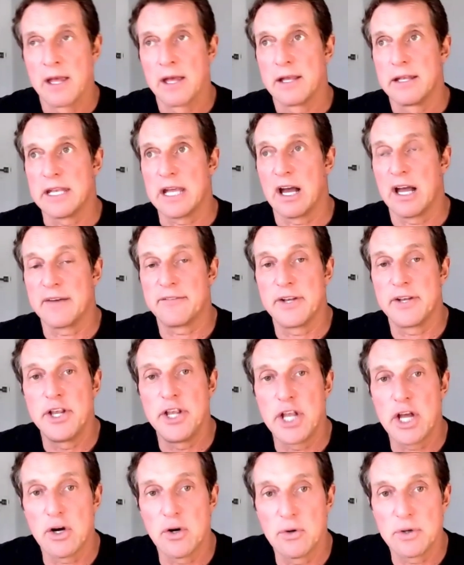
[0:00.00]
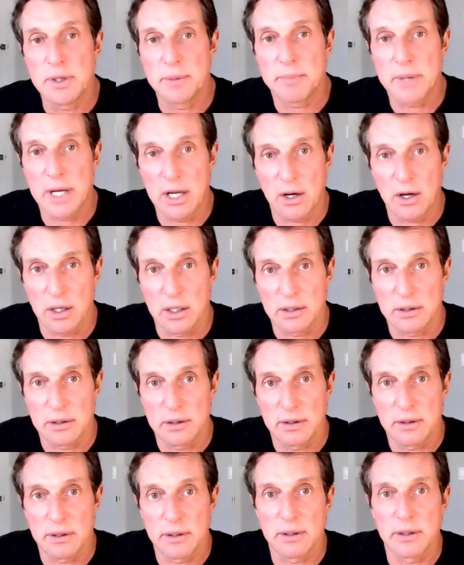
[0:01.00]
Now I have a node in my heart
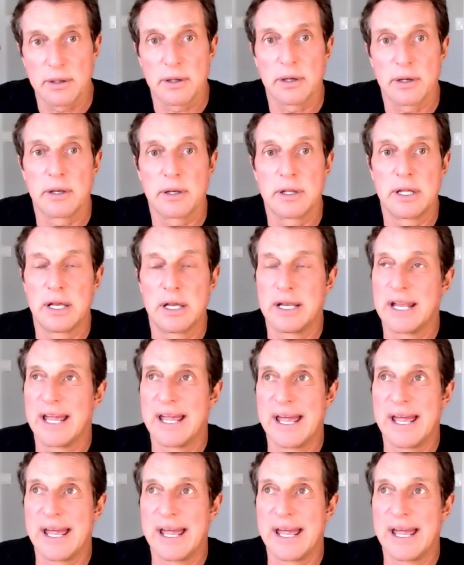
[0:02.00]
that